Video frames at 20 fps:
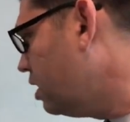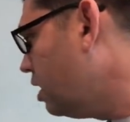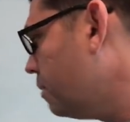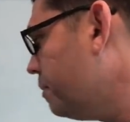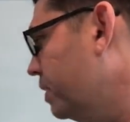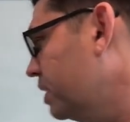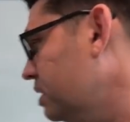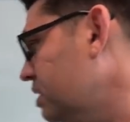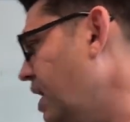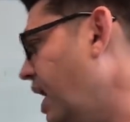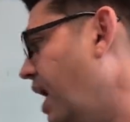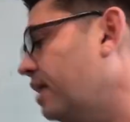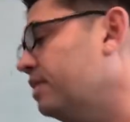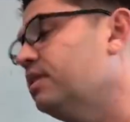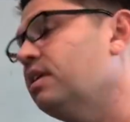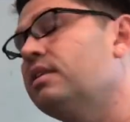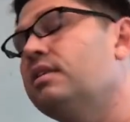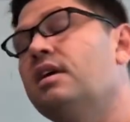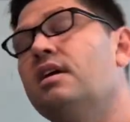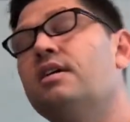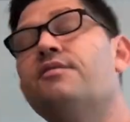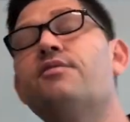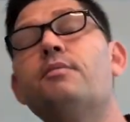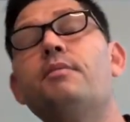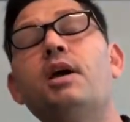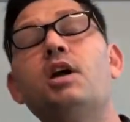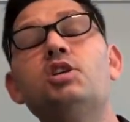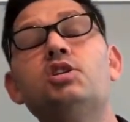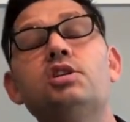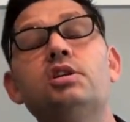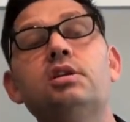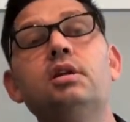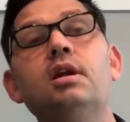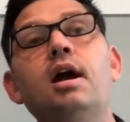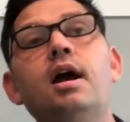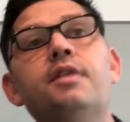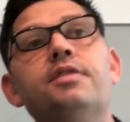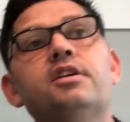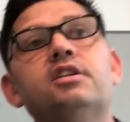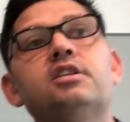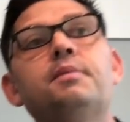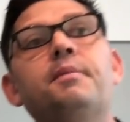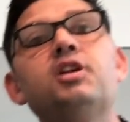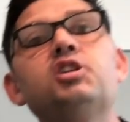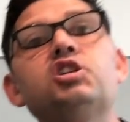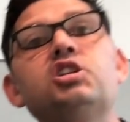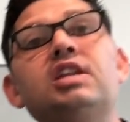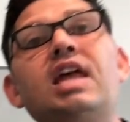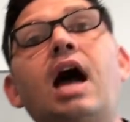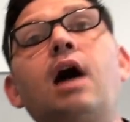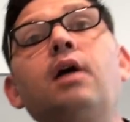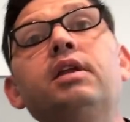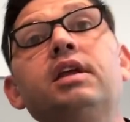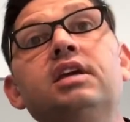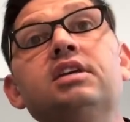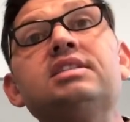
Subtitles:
here, but yeah, the information, the dimensionality